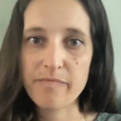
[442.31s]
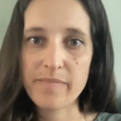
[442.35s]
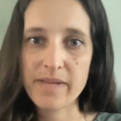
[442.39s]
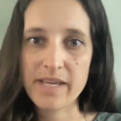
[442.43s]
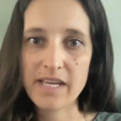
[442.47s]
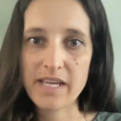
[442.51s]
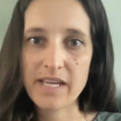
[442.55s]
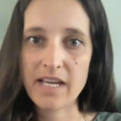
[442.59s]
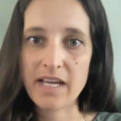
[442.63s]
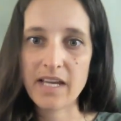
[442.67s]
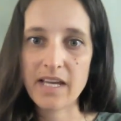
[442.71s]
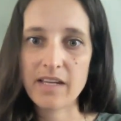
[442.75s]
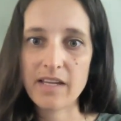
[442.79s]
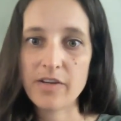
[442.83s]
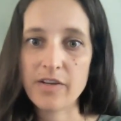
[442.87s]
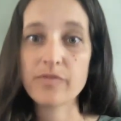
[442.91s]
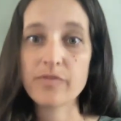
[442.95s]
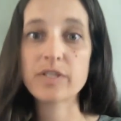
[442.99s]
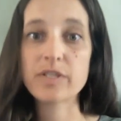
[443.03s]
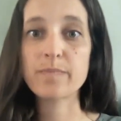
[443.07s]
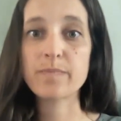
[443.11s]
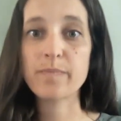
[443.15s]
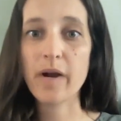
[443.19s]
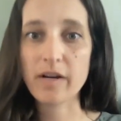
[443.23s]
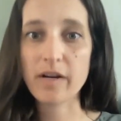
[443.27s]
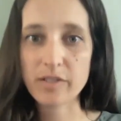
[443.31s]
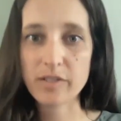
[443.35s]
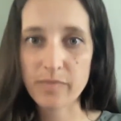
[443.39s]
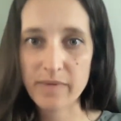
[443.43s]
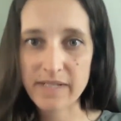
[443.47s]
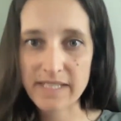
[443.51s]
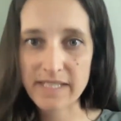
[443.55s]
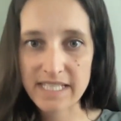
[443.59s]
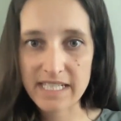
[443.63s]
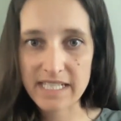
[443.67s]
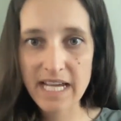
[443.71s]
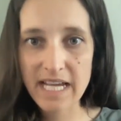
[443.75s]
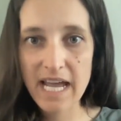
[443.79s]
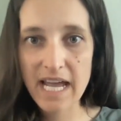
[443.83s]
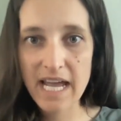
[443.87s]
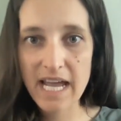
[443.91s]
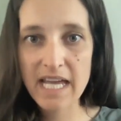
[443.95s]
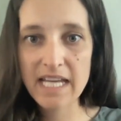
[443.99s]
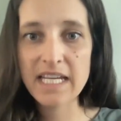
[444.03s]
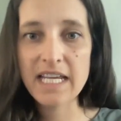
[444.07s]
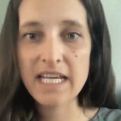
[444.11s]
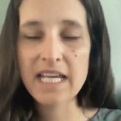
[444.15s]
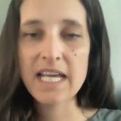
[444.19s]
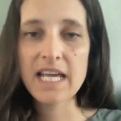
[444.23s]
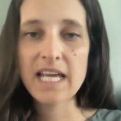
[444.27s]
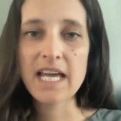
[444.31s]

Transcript: being, you know, sparked once again.